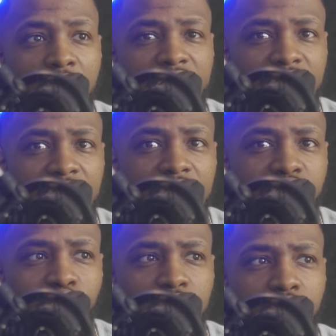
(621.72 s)
I think it's a
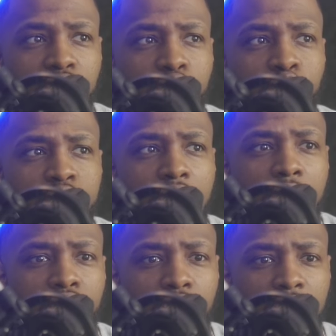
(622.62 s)
real huge
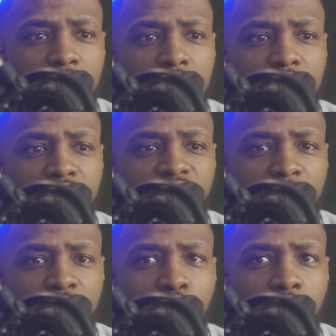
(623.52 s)
upgrade
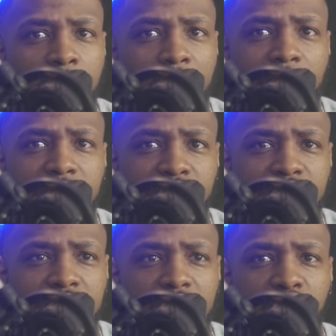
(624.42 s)
from the quarterback
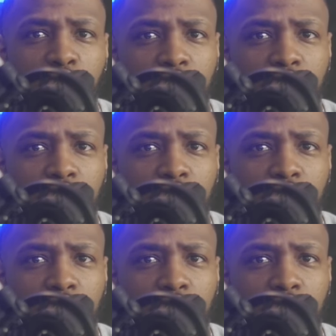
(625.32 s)
position a year